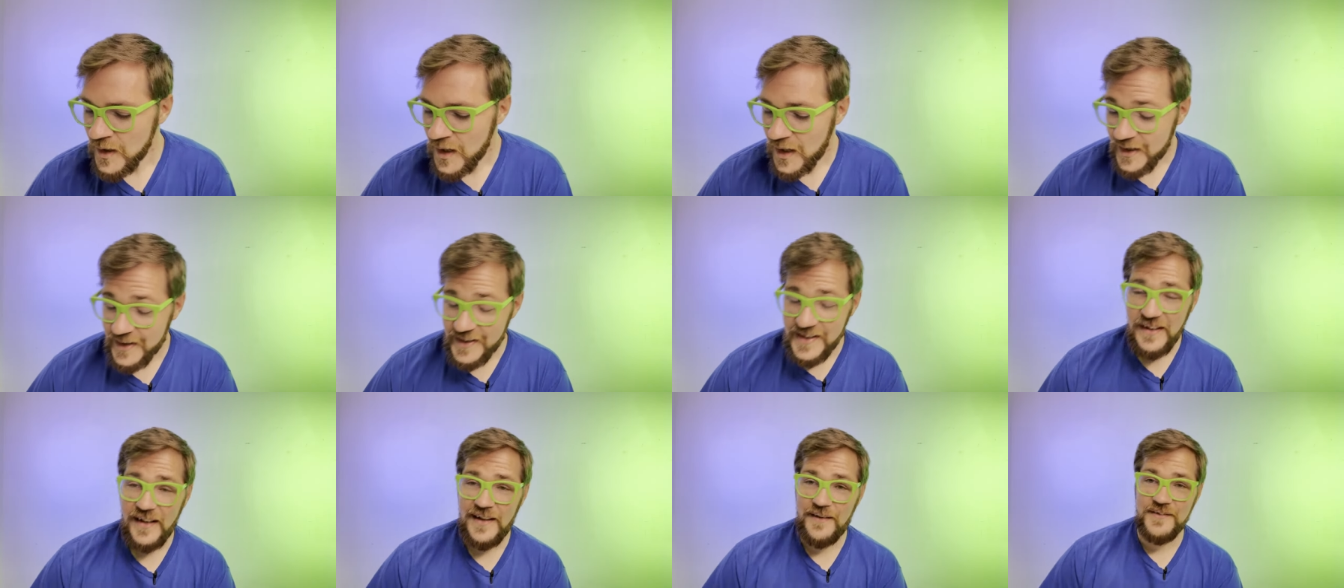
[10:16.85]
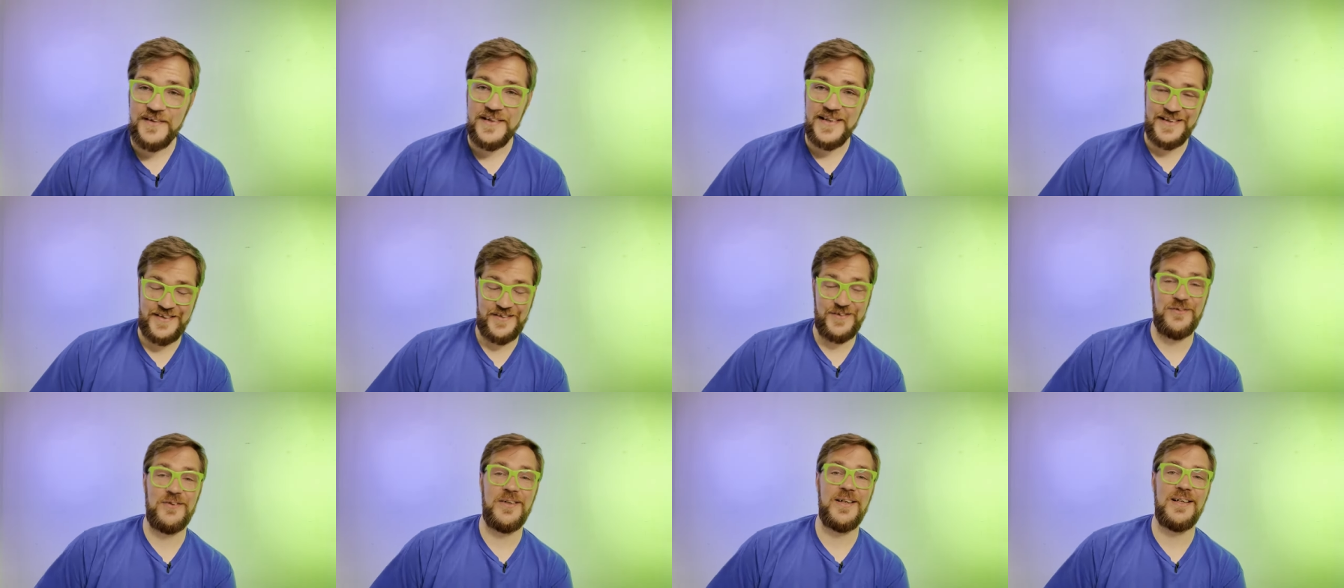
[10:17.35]
Until I was
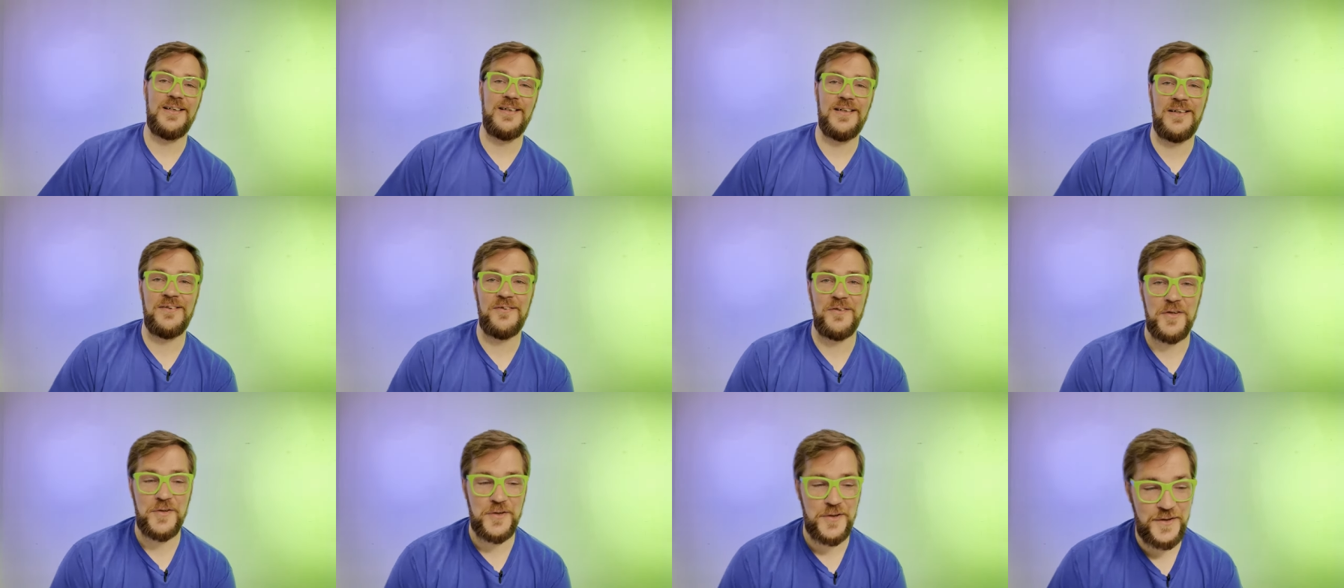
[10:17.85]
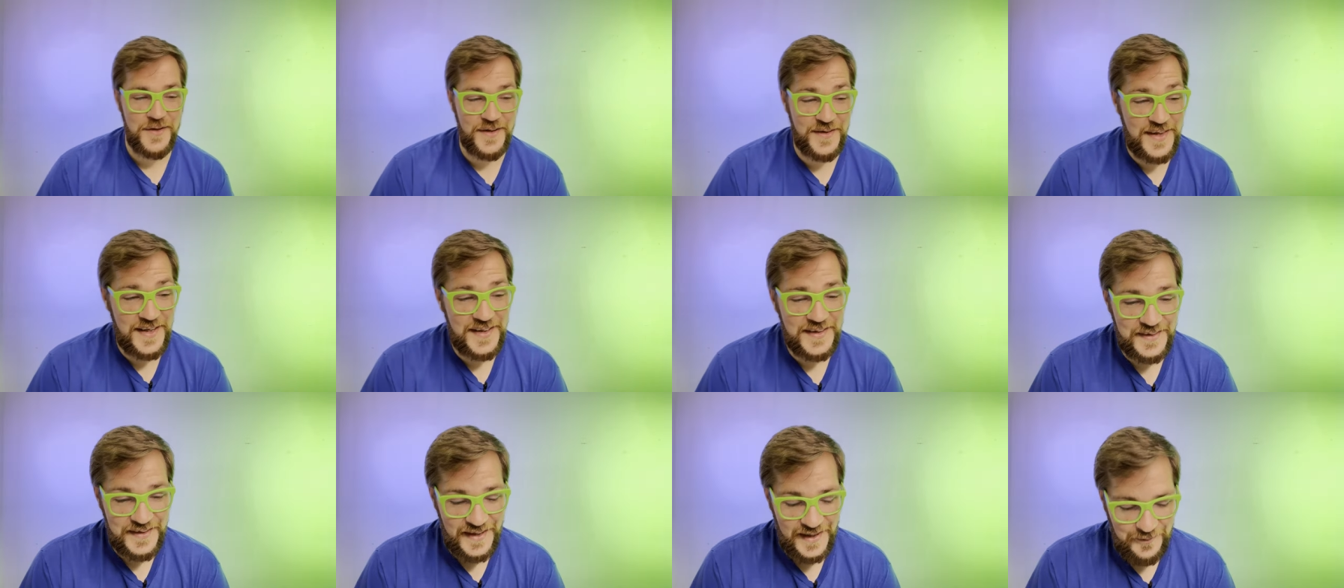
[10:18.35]
less green and learned
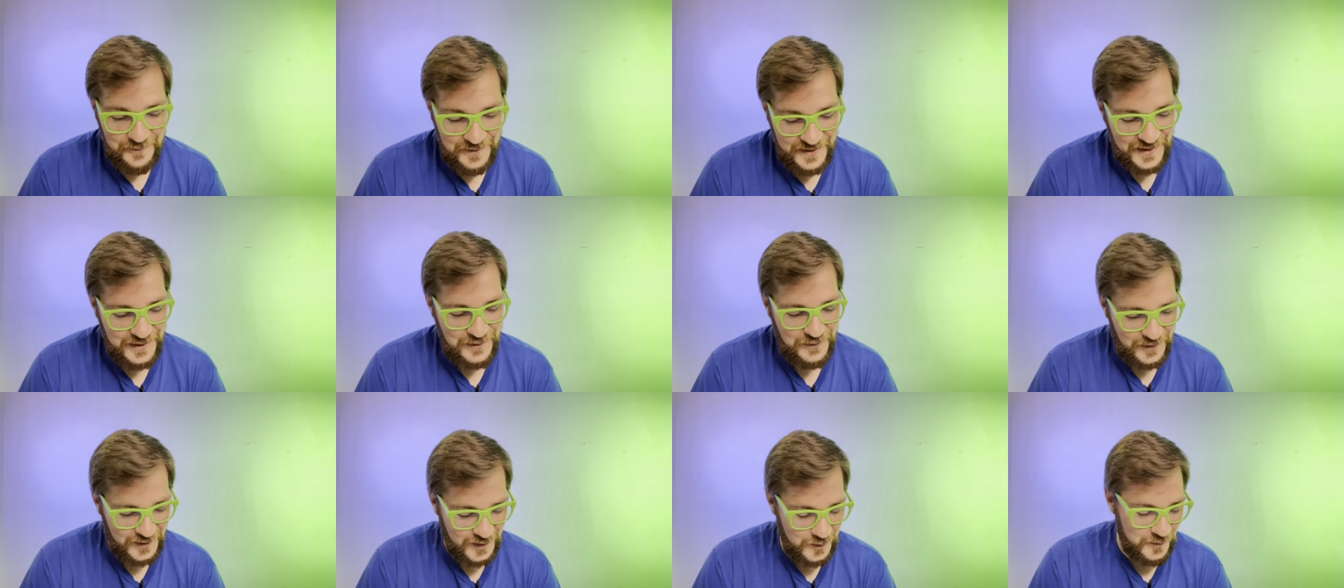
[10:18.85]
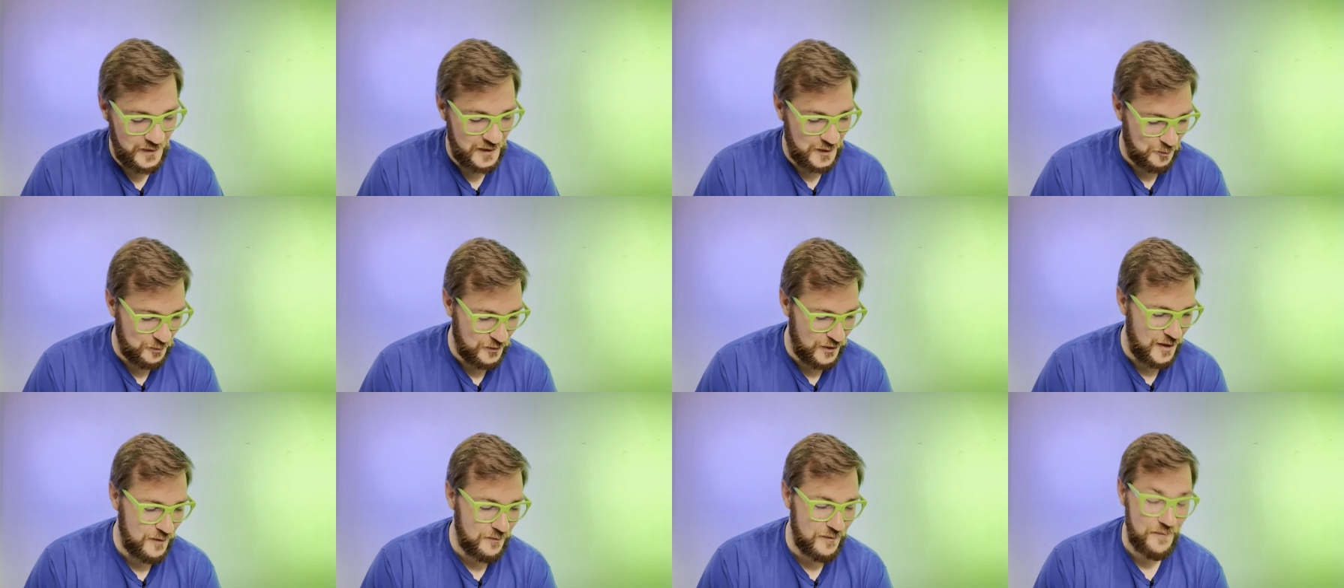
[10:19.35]
that that was going to be a
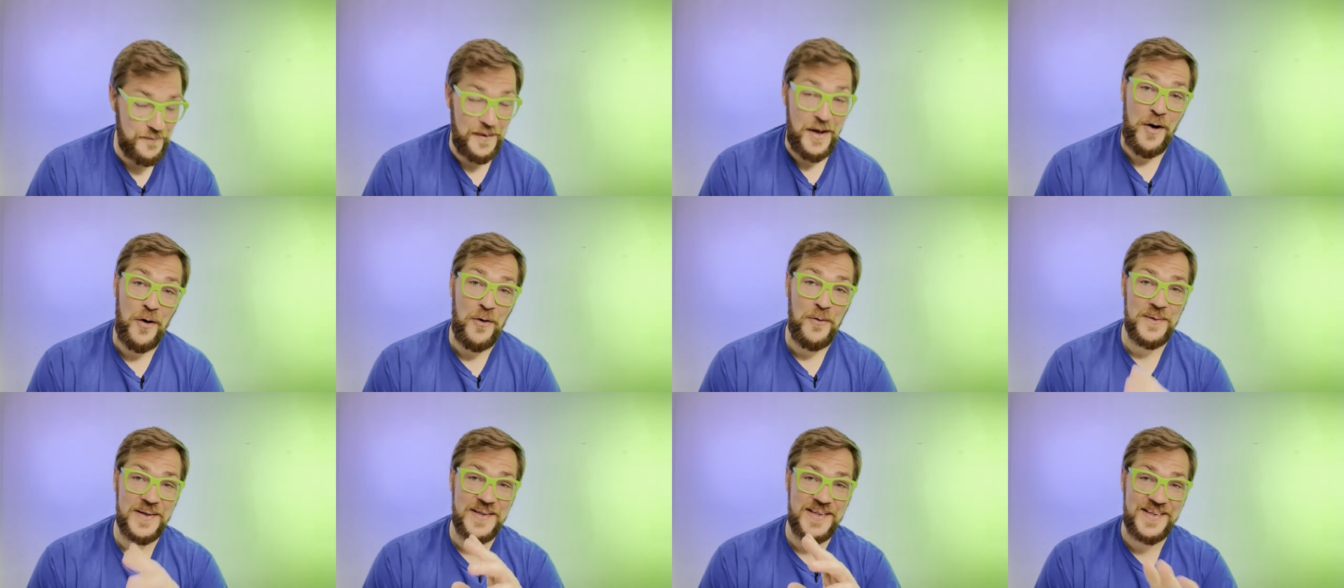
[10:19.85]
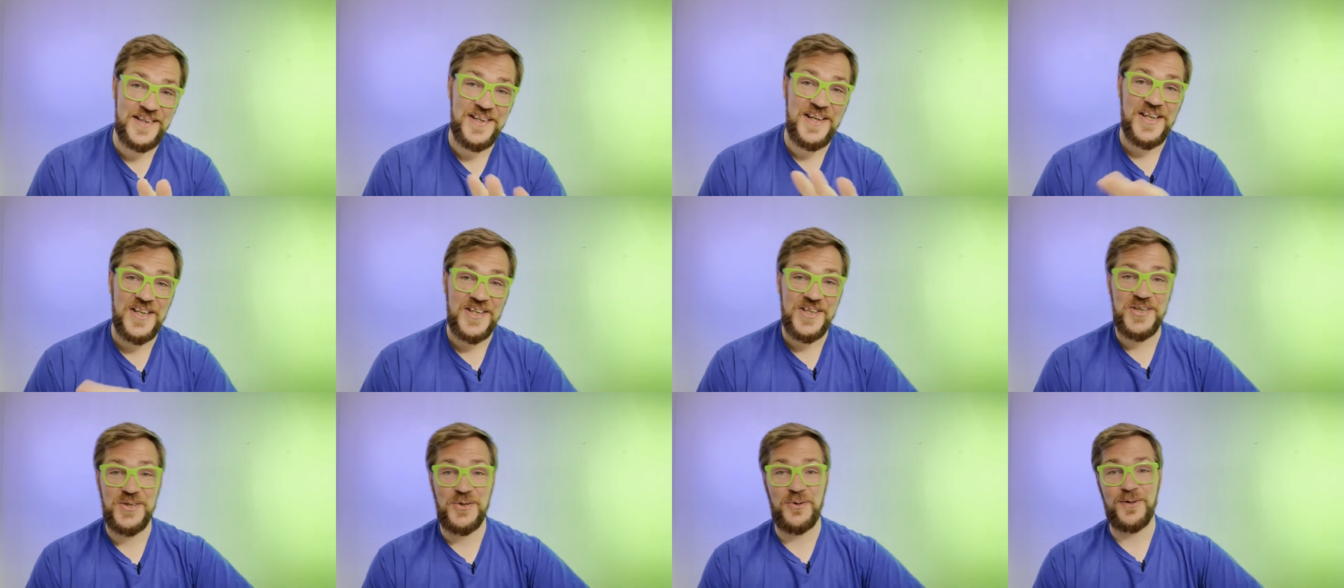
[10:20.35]
problem, I always
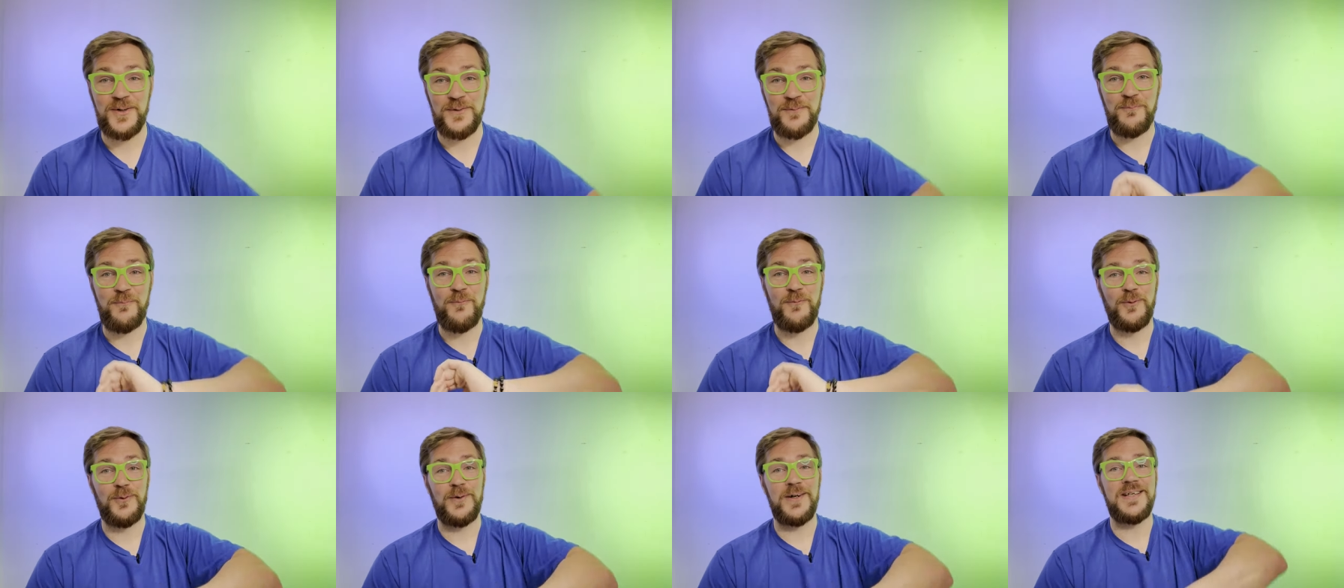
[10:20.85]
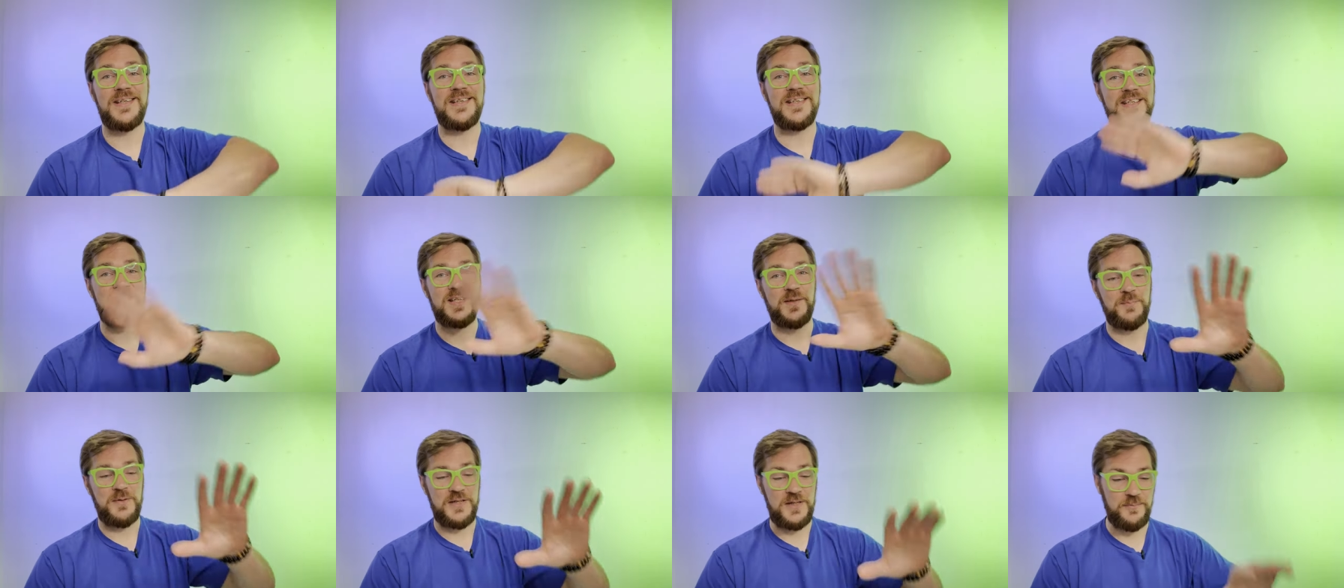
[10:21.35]
started warning
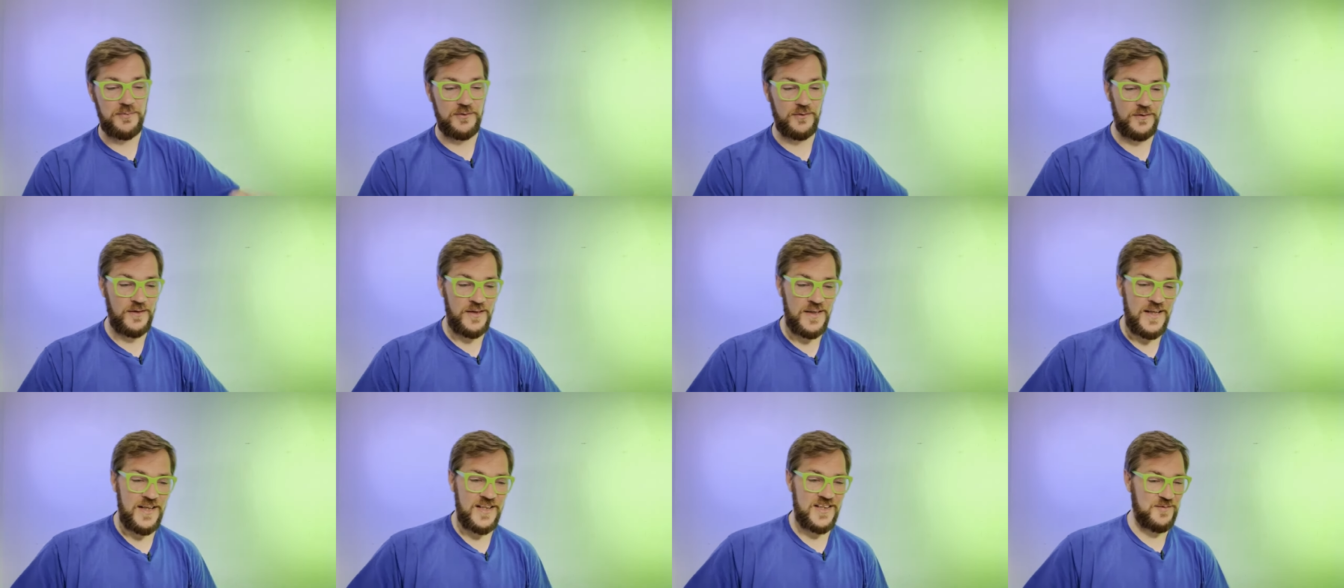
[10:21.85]
these people